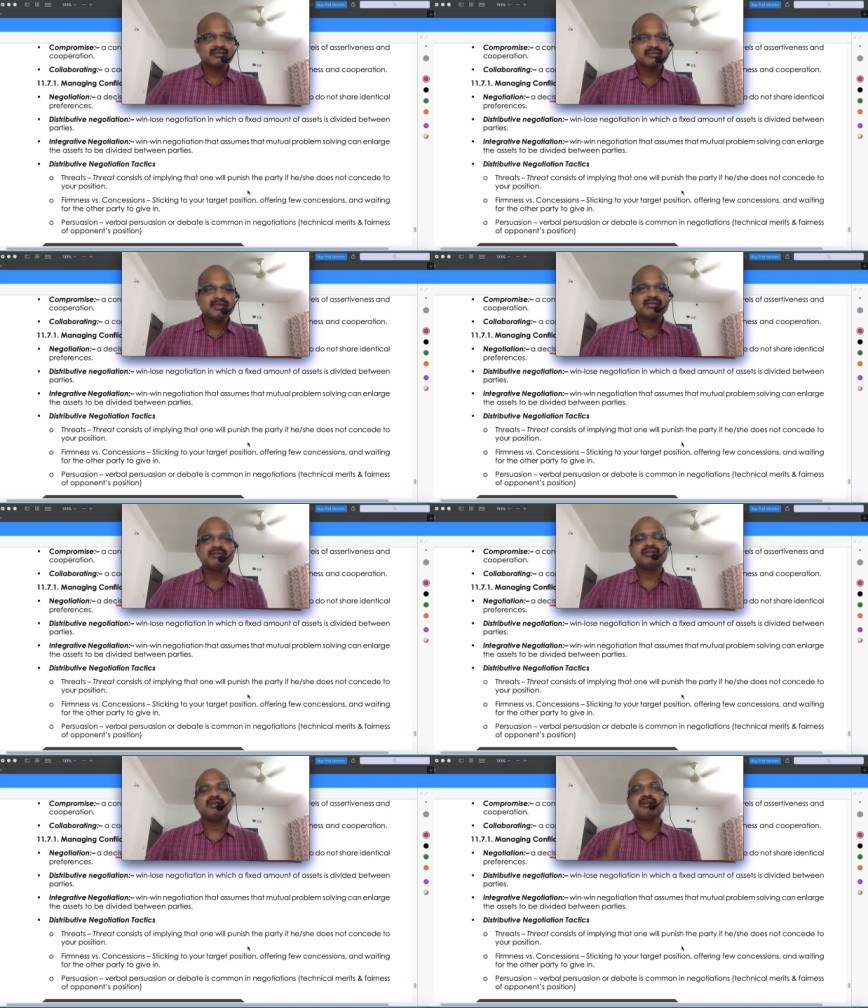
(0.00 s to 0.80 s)
third
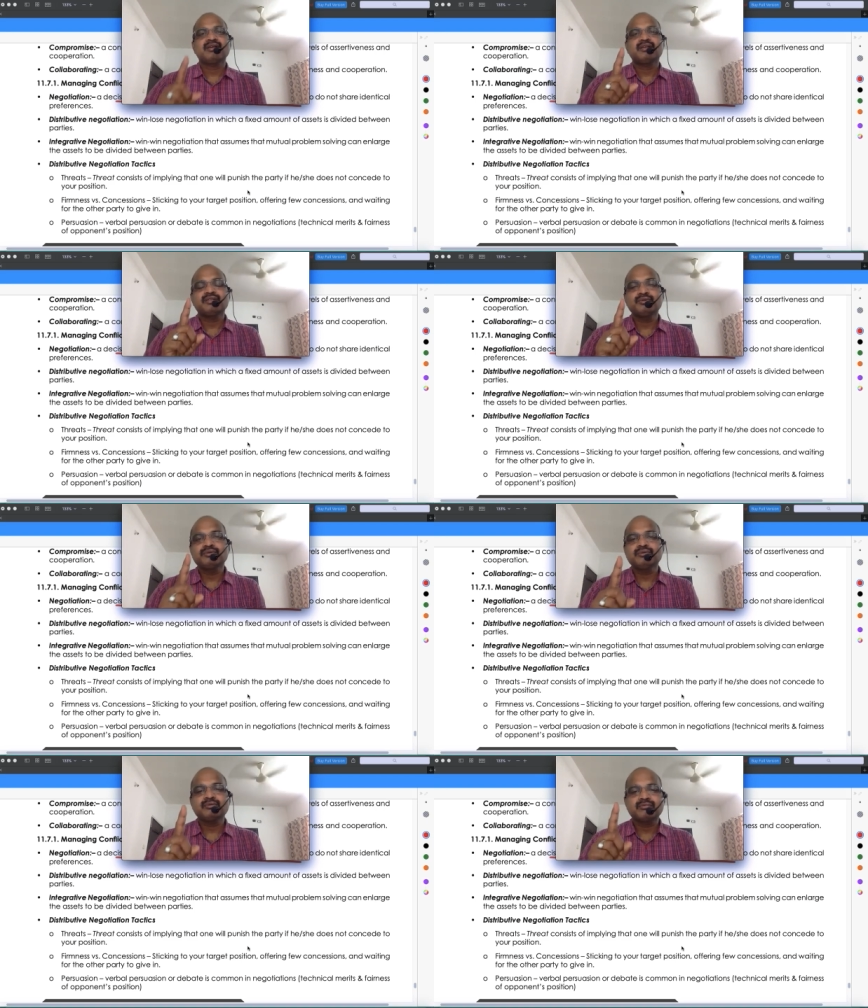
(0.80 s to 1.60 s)
one you
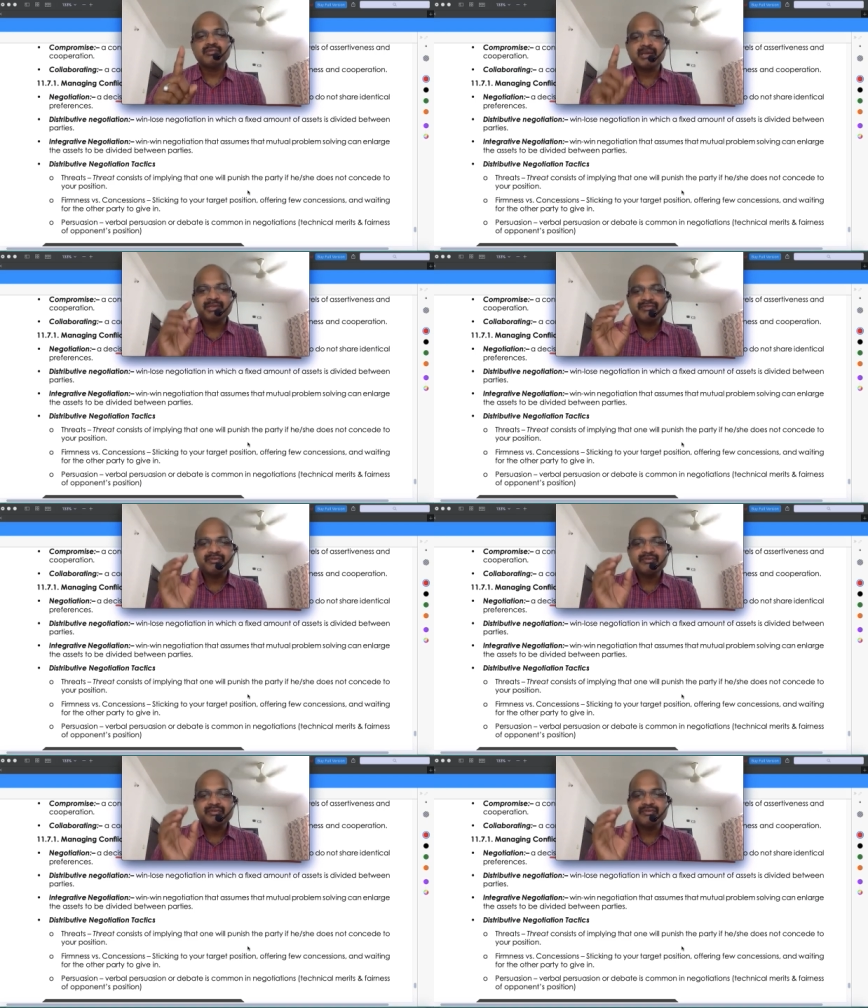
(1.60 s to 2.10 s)
i mean we